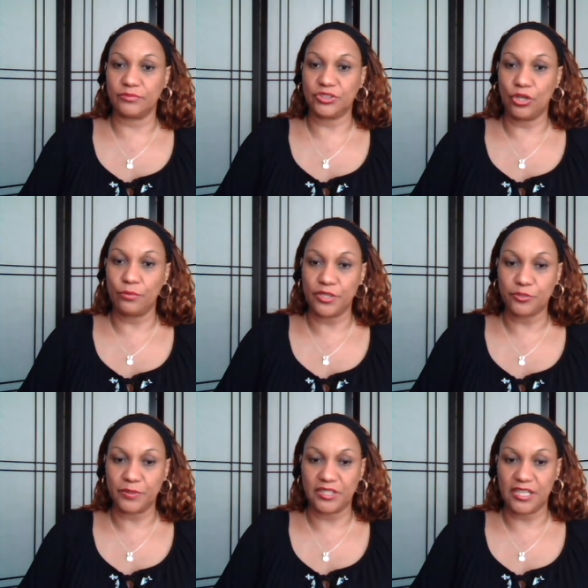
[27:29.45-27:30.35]
so
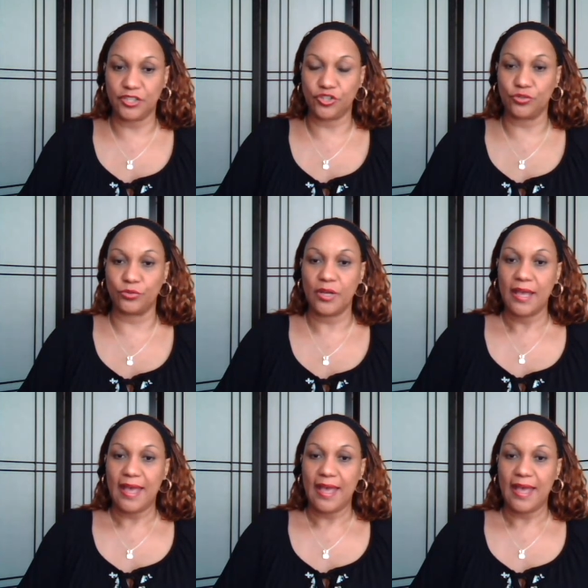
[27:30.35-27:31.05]
much potential,